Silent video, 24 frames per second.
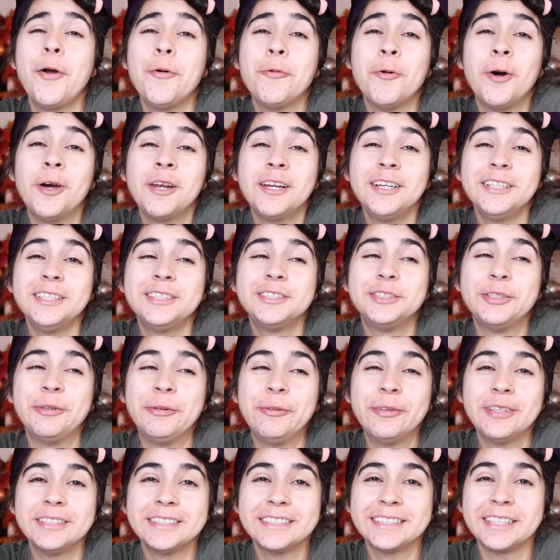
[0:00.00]
I wanted to
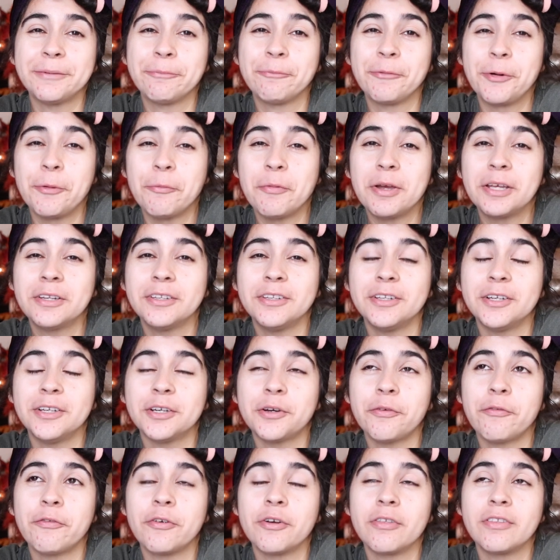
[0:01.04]
do this mermaid
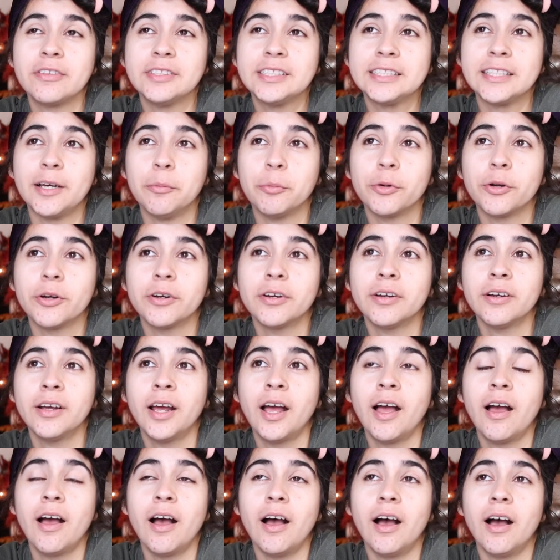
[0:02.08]
look for the summer,
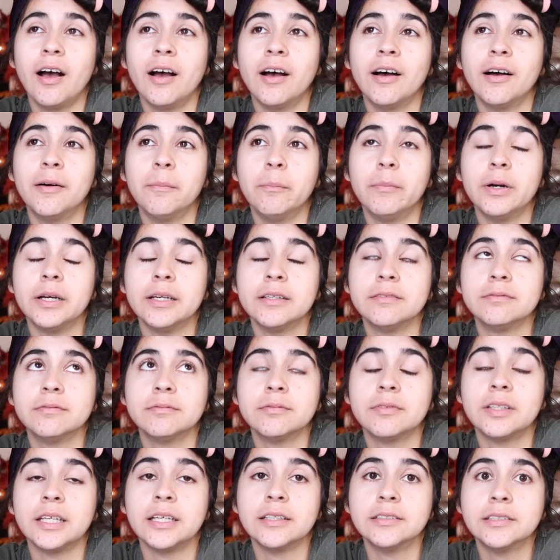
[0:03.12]
um, but
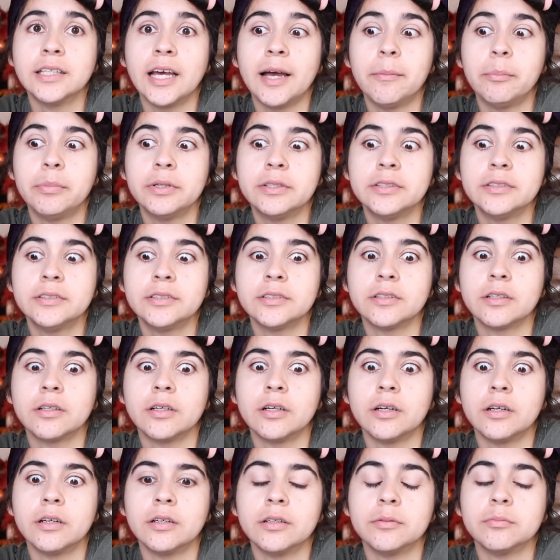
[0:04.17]
things happened.
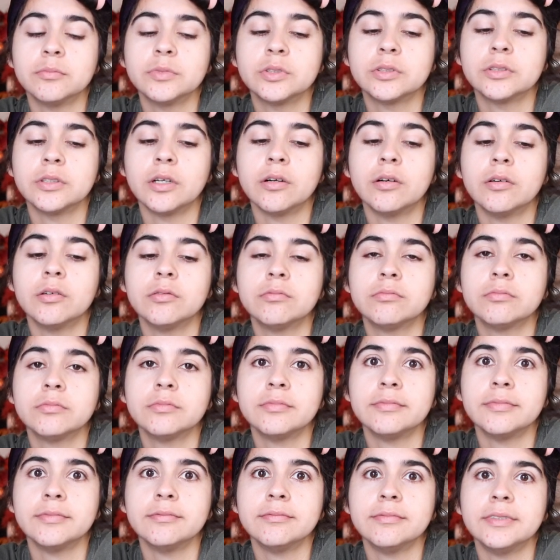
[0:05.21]
Um, so
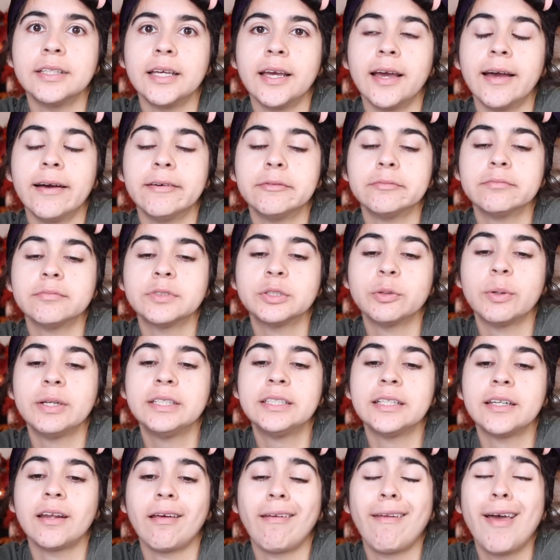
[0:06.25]
yeah, so I
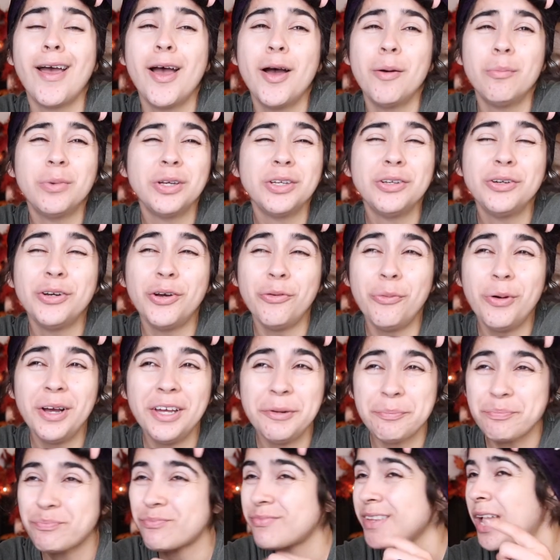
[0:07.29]
didn't. But you know
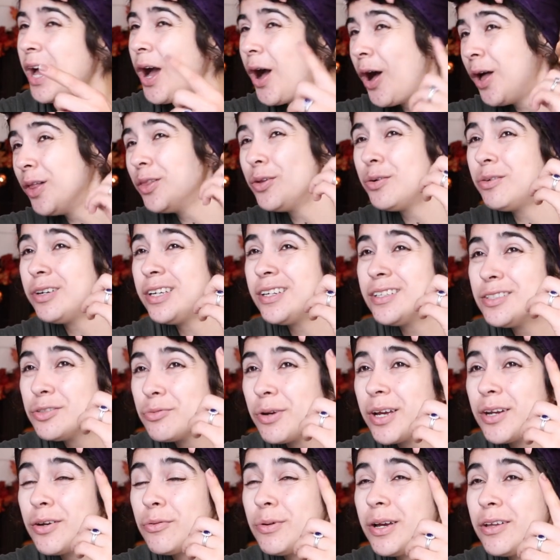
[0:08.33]
what? Halloween is
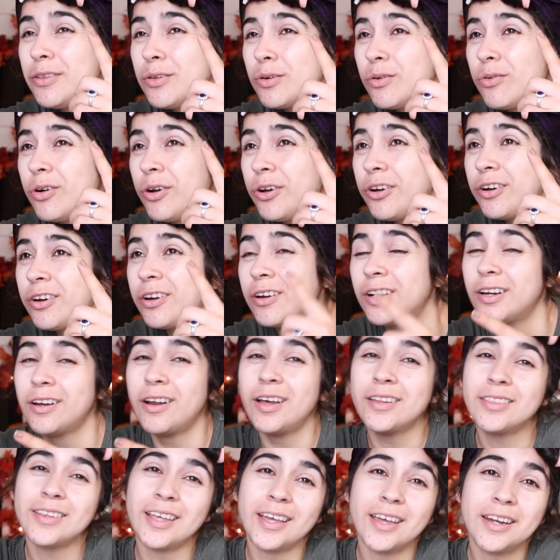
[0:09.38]
right around the corner and
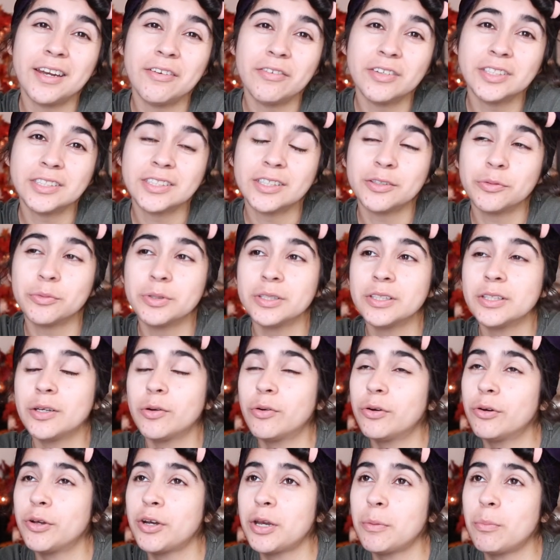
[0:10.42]
not that any of us can really
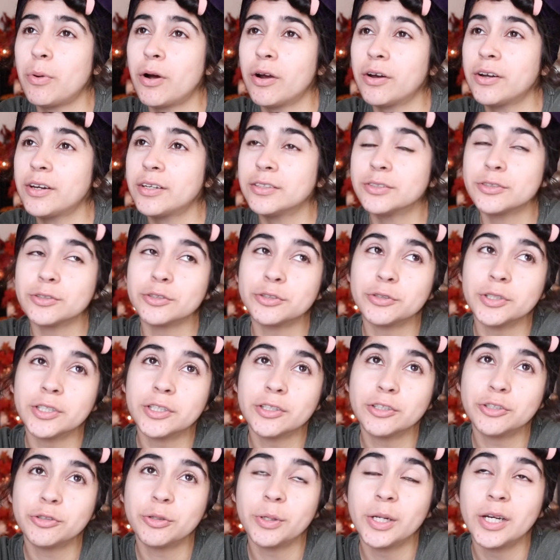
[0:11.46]
go to any parties or
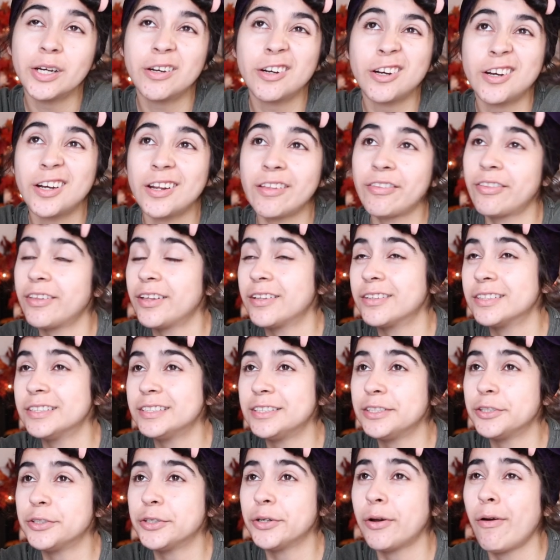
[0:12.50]
trick-or-treating or anything
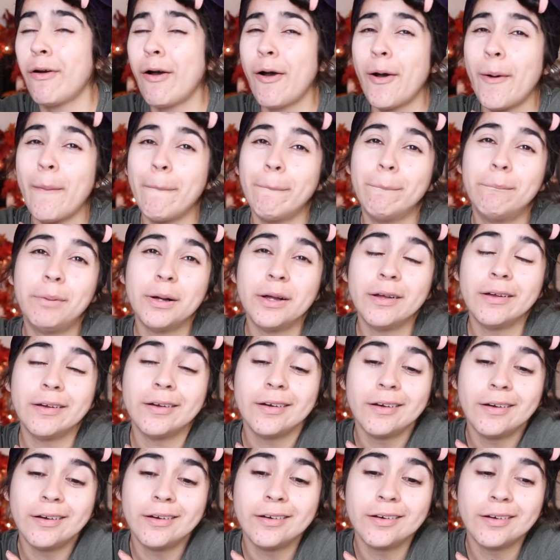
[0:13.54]
this year,
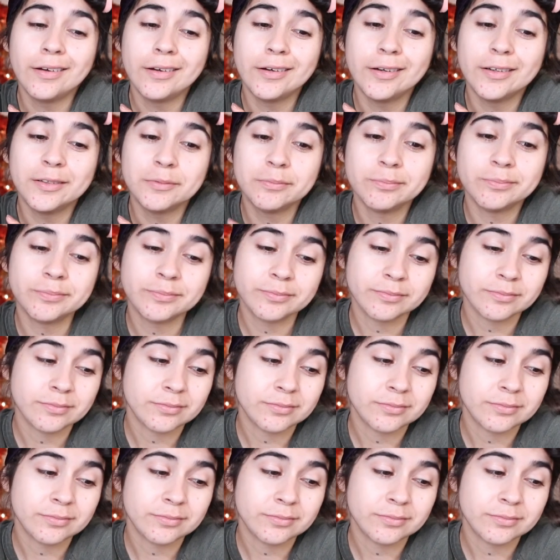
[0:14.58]
but um,